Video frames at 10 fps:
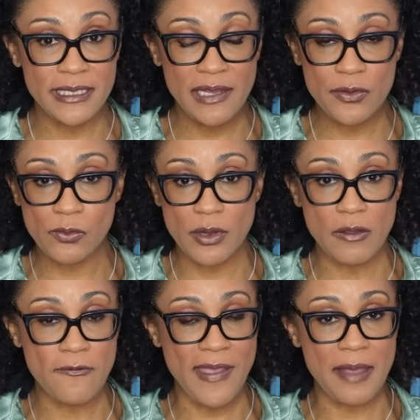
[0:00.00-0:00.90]
leave the
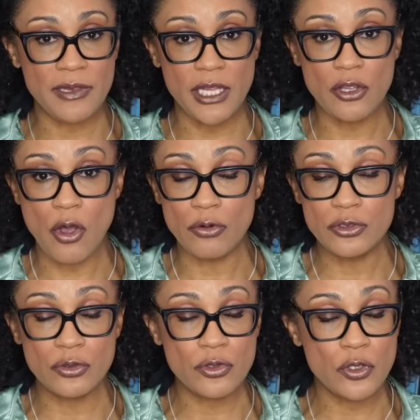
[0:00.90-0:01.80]
royal family. Go
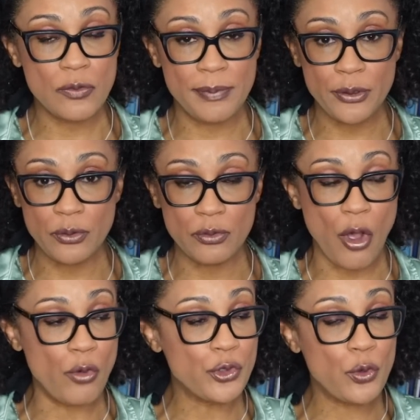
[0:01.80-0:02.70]
do you, boo.
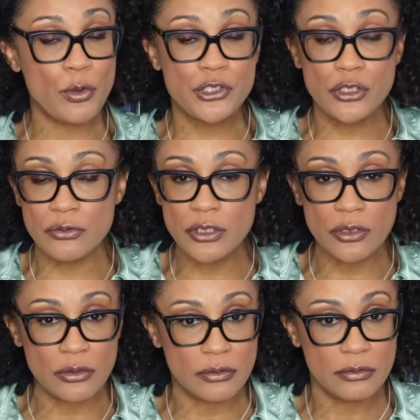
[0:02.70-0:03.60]
Go do what you
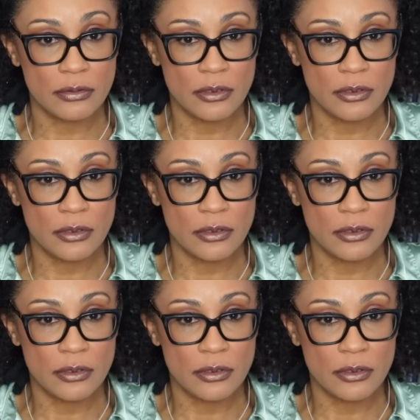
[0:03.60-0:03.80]
do.